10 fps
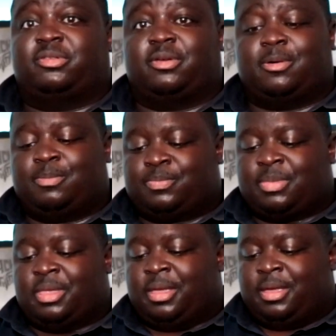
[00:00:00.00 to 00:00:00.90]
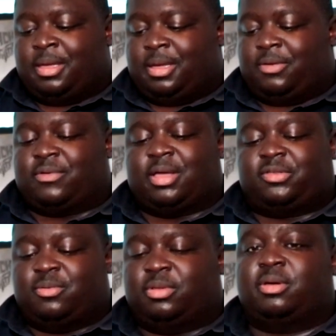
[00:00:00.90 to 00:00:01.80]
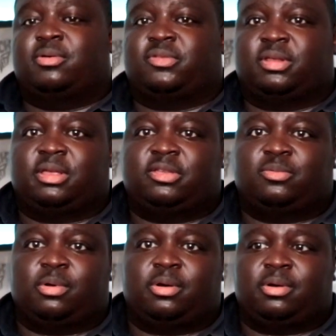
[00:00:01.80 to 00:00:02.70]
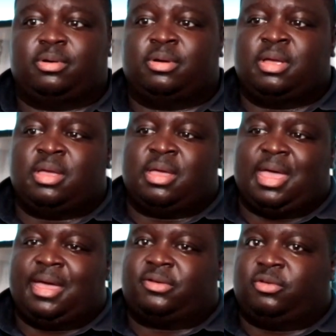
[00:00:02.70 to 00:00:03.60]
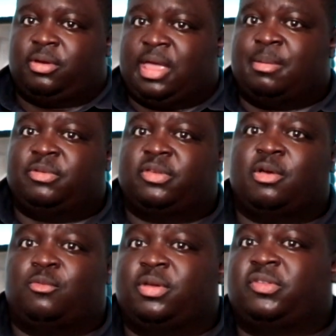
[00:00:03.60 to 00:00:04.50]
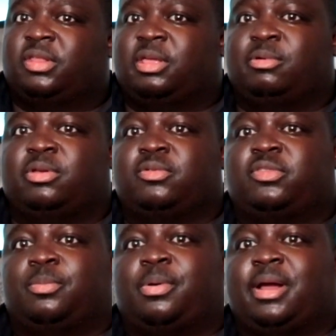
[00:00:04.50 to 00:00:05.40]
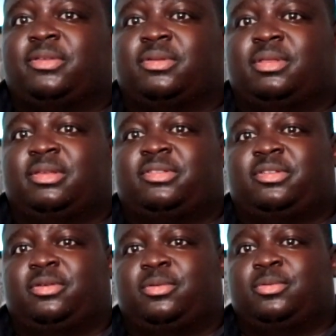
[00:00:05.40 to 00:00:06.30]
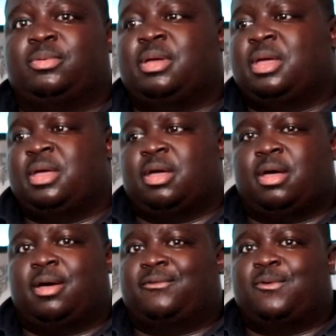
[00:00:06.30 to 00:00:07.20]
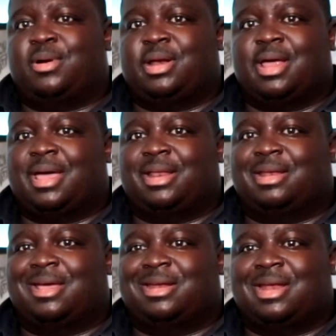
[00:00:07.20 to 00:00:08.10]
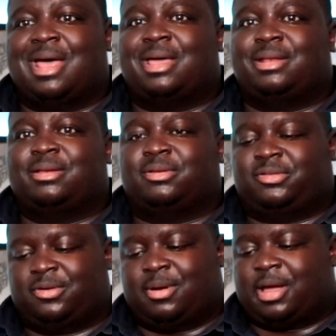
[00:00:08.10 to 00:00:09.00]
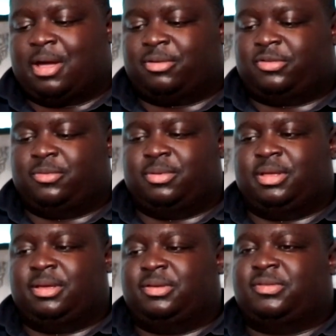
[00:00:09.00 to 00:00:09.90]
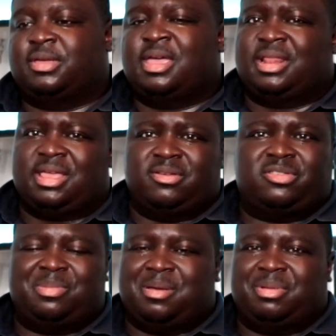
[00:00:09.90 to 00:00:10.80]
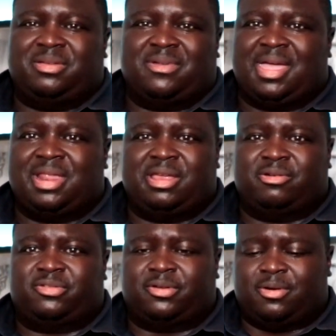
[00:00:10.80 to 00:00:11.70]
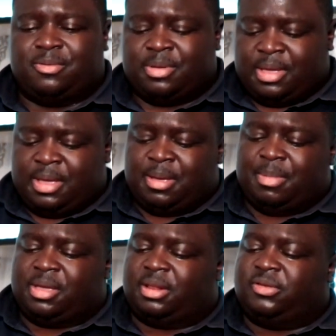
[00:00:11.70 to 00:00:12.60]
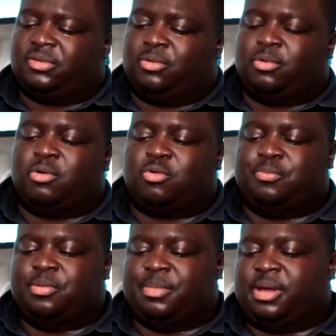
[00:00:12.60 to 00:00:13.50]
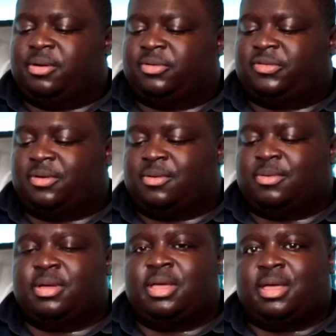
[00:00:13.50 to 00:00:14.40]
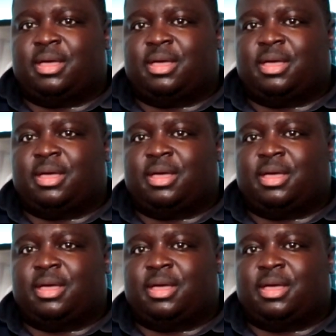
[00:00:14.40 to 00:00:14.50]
So I've got 2 of those, and these were actually, Amazon recently reduced the price on this to $49.99. So I got 2 of these. They used to be, I believe, 80 or so. But yeah, these are the Roku Premiere. So